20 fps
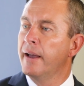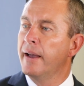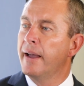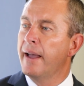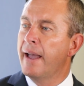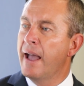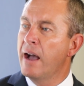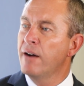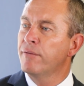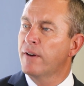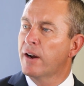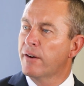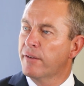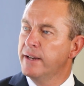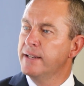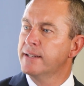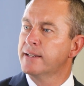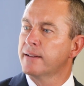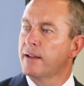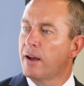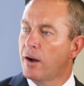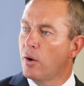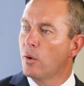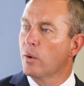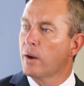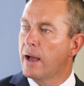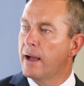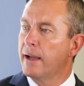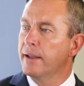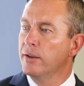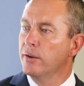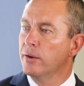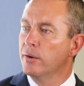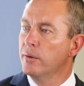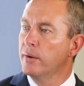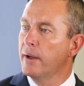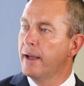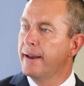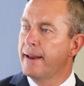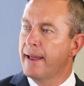How far into the hole are
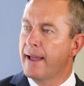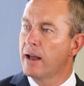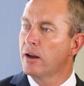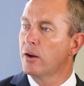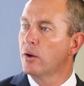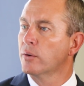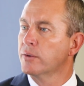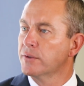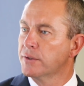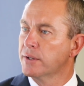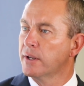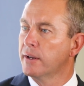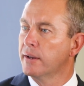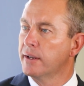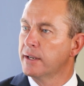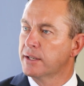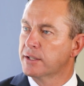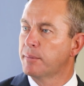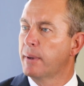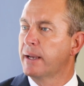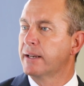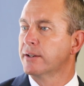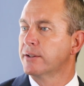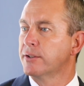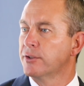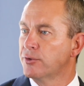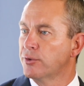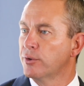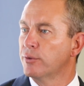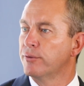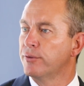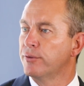you, and how long is it expected to drill